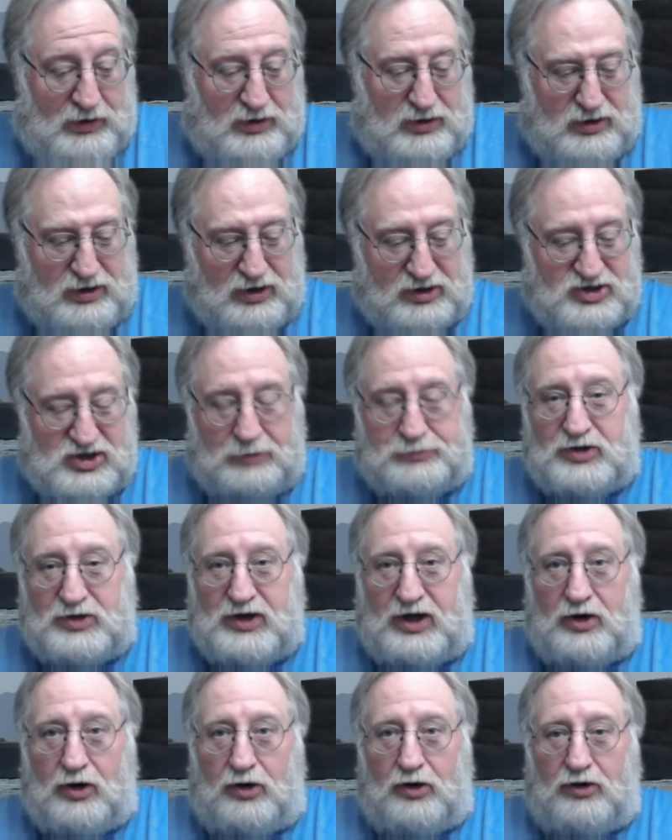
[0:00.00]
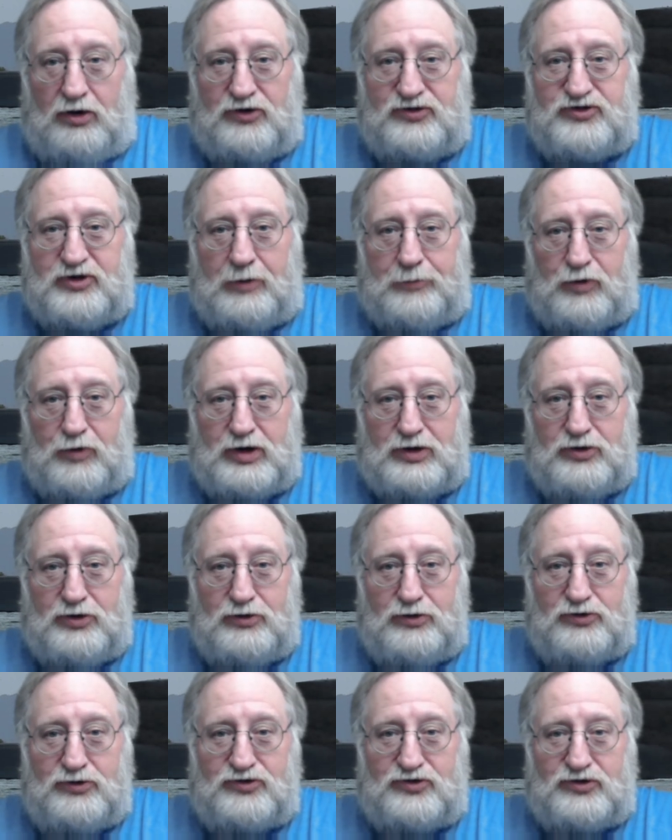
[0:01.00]
get you up to date on all the submarine
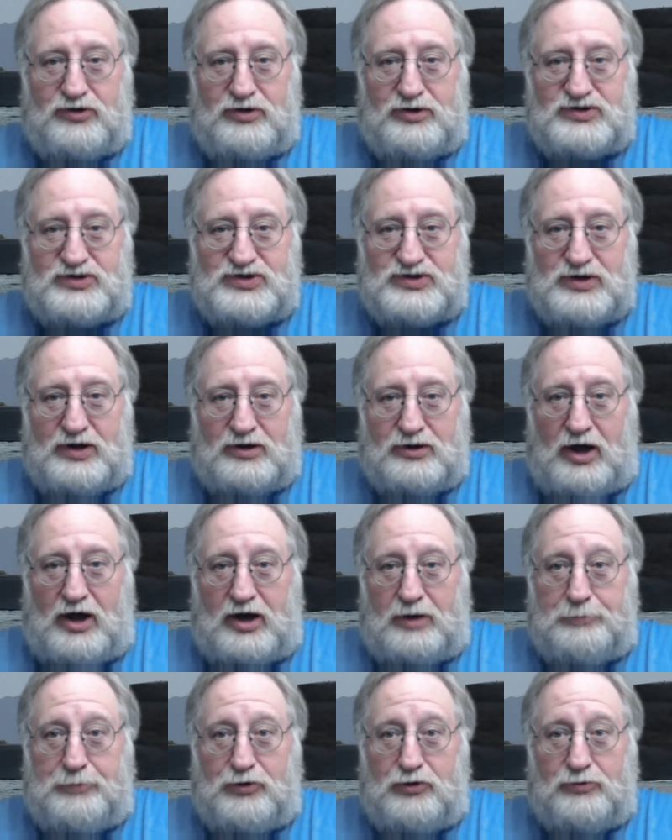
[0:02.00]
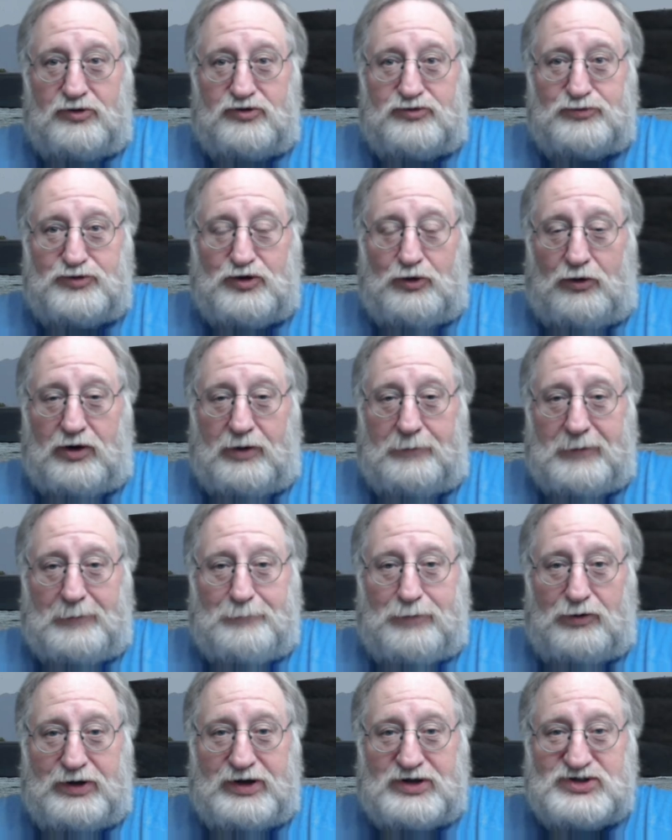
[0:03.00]
news. It's a lot of boomers showing up in
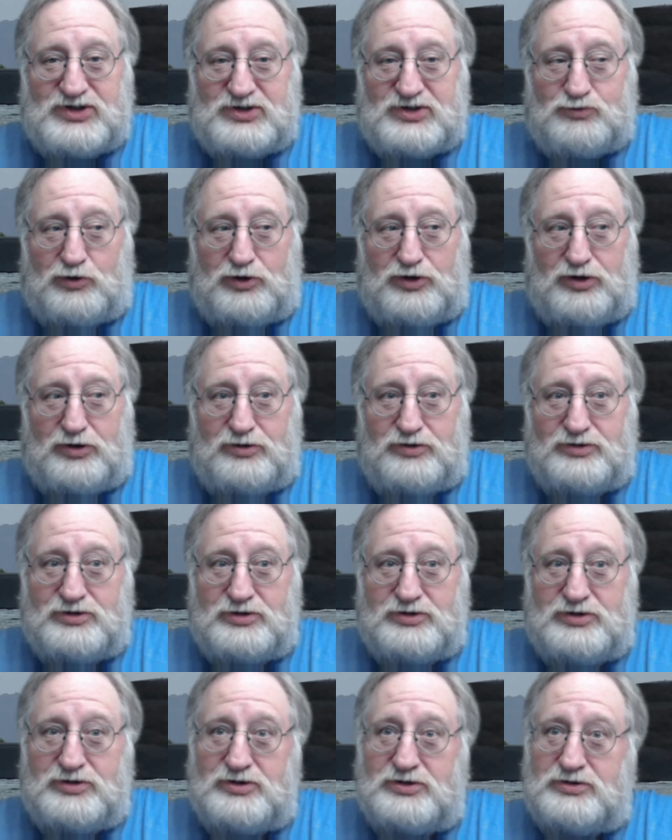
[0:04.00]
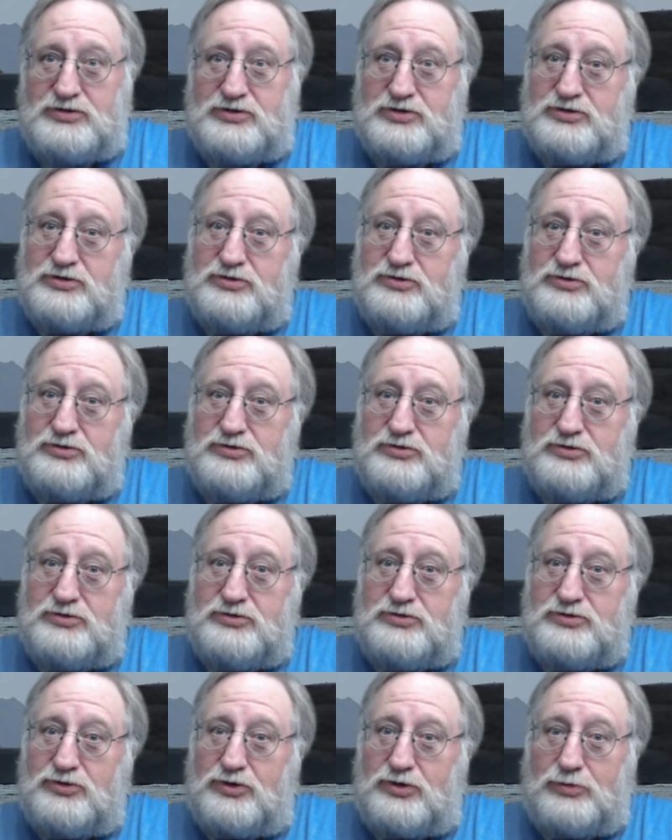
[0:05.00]
places where they
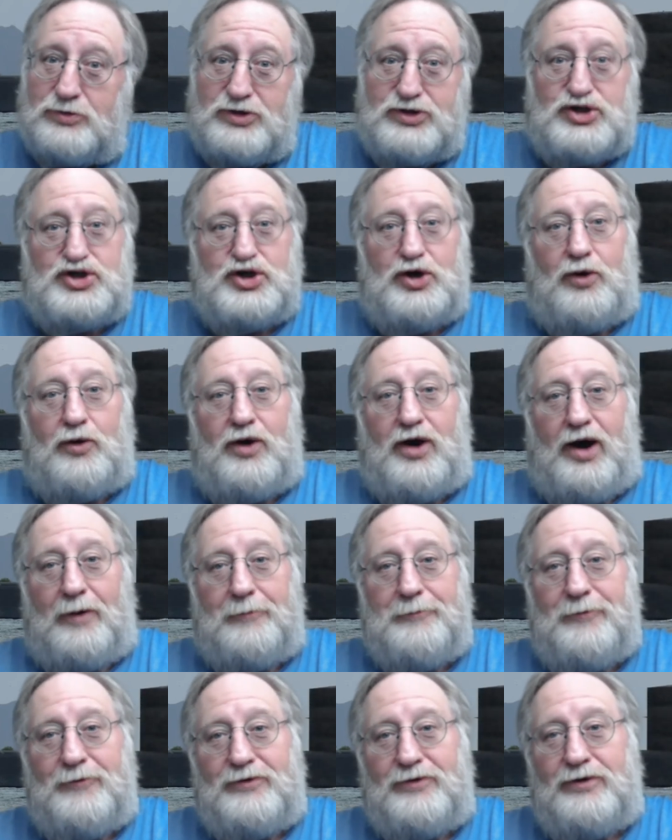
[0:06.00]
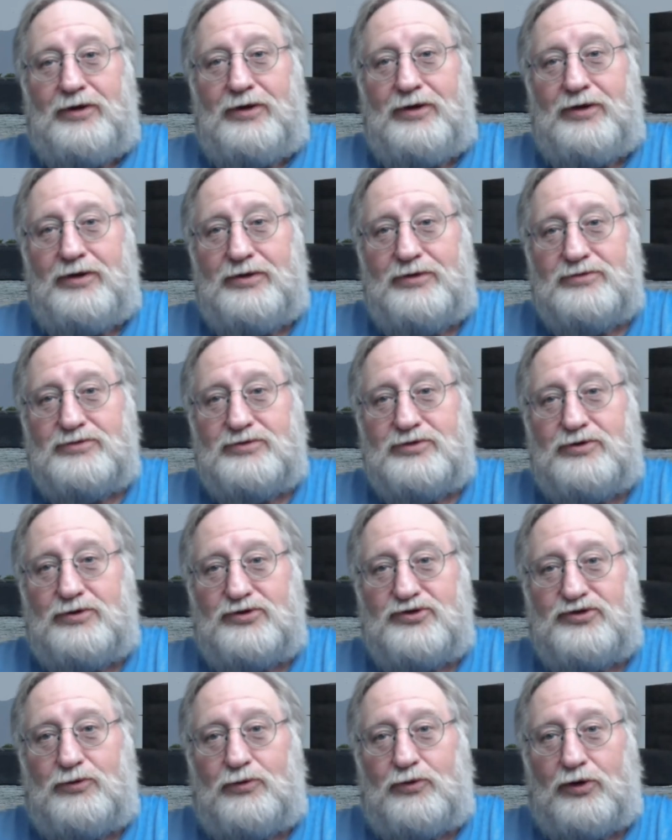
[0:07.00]
didn't normally show up. And of course,
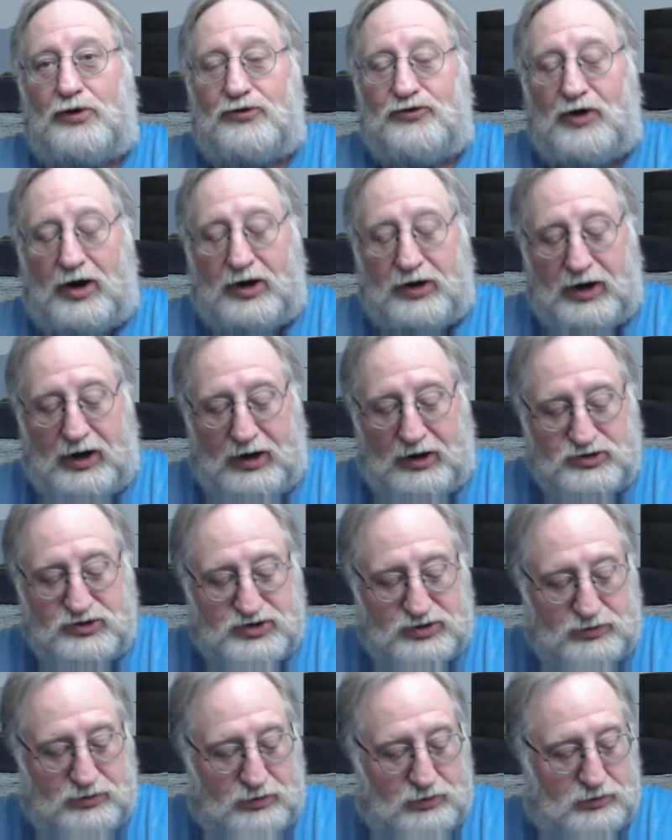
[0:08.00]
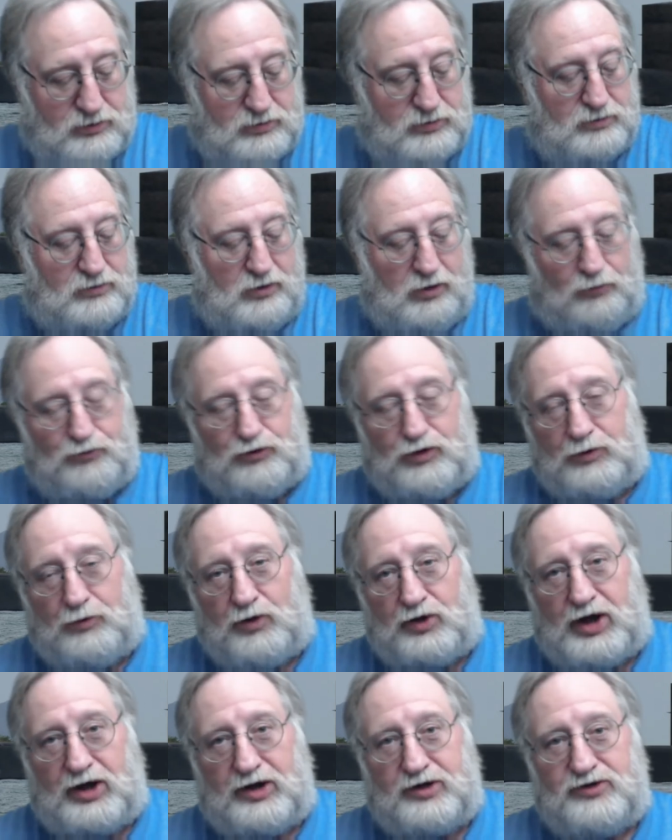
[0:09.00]
the world's on edge, and hopefully we'll
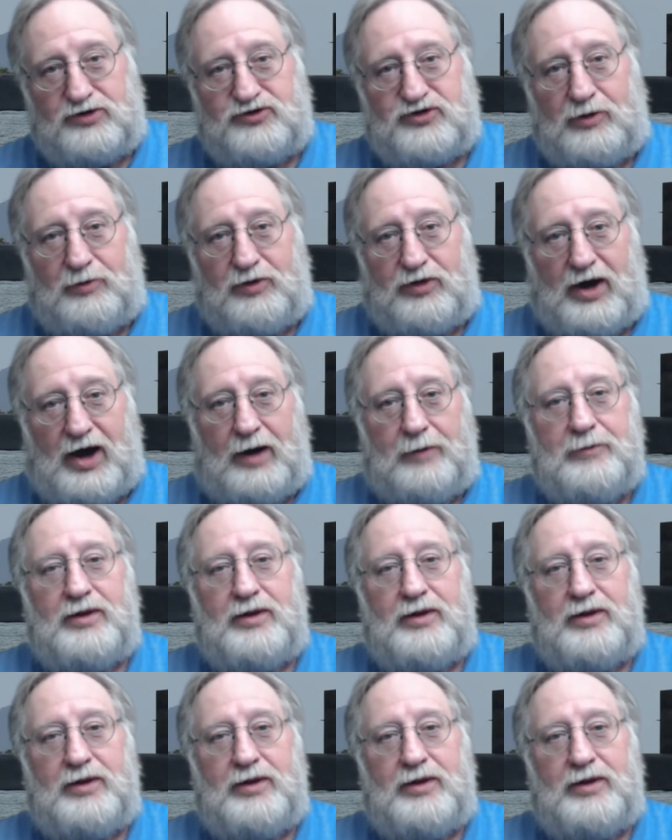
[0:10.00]
get into some of that.